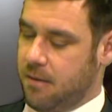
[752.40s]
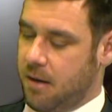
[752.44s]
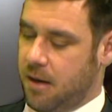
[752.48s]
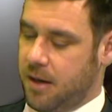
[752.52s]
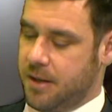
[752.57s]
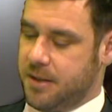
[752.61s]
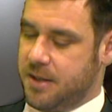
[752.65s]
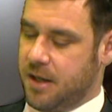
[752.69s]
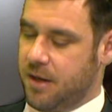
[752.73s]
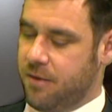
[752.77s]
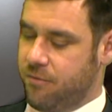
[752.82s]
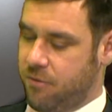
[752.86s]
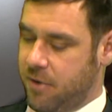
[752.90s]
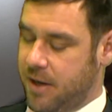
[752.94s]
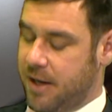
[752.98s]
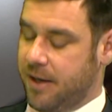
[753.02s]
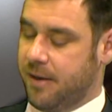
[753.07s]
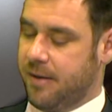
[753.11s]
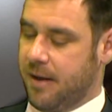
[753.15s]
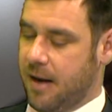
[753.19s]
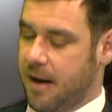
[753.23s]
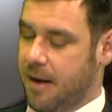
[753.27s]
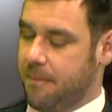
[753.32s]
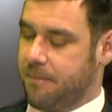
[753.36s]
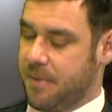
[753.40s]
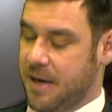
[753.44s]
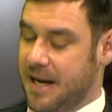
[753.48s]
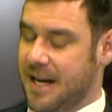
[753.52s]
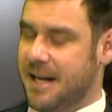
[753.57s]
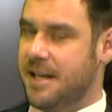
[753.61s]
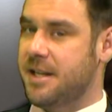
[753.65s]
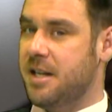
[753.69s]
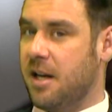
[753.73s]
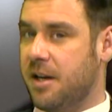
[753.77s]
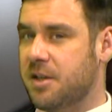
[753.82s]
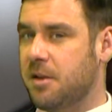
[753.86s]
I didn't read that, but he
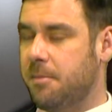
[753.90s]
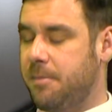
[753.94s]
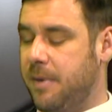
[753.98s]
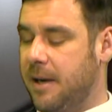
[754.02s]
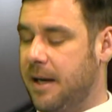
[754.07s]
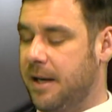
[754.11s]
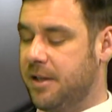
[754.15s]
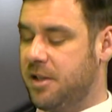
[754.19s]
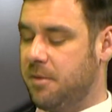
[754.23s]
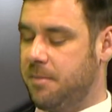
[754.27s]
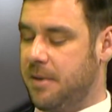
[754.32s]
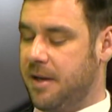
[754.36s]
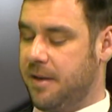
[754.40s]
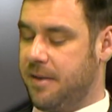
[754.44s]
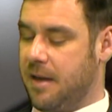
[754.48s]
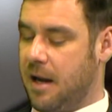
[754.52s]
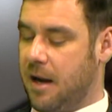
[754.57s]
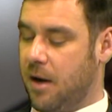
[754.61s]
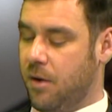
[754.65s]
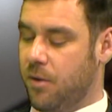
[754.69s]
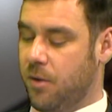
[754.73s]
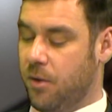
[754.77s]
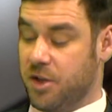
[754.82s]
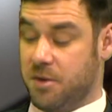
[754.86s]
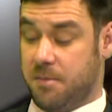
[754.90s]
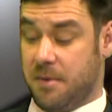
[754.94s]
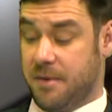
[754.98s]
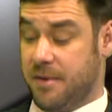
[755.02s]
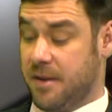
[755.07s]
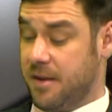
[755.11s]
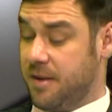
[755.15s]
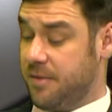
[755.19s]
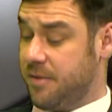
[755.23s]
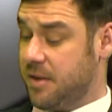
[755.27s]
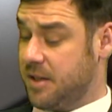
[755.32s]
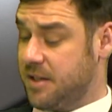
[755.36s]
does appear to be that
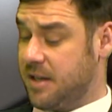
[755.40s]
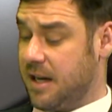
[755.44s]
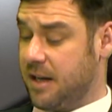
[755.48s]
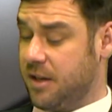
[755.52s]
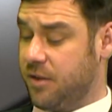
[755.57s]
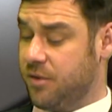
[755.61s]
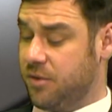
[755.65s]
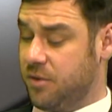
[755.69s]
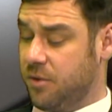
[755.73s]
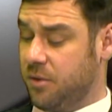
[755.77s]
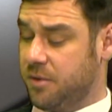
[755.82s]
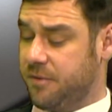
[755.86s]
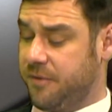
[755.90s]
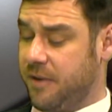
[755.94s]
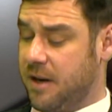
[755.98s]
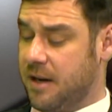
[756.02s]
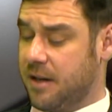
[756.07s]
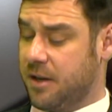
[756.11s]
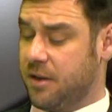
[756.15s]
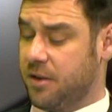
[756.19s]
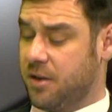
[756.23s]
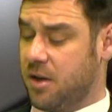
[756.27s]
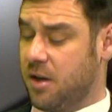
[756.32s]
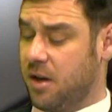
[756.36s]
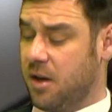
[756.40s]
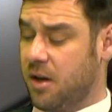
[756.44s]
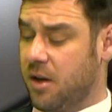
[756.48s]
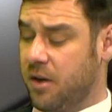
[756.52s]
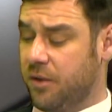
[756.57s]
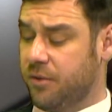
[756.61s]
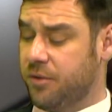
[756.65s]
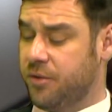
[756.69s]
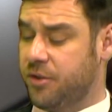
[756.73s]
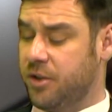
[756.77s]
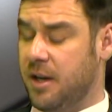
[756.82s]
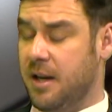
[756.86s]
horseman. The second horse, Vaga
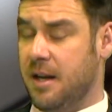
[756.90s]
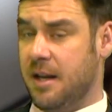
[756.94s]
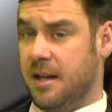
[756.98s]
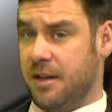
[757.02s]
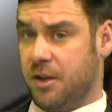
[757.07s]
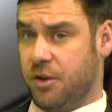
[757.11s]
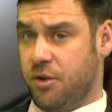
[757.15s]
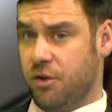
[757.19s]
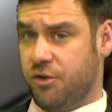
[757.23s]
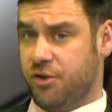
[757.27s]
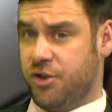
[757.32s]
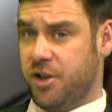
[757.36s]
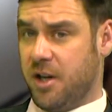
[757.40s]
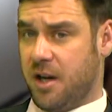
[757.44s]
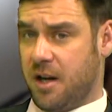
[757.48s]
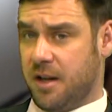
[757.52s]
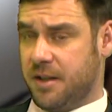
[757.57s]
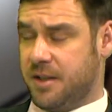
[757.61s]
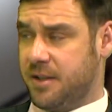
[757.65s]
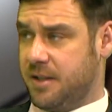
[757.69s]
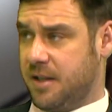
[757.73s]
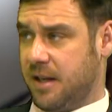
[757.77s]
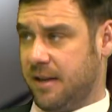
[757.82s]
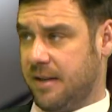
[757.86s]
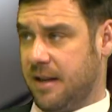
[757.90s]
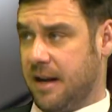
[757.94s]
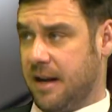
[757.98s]
Collonge, good yardstick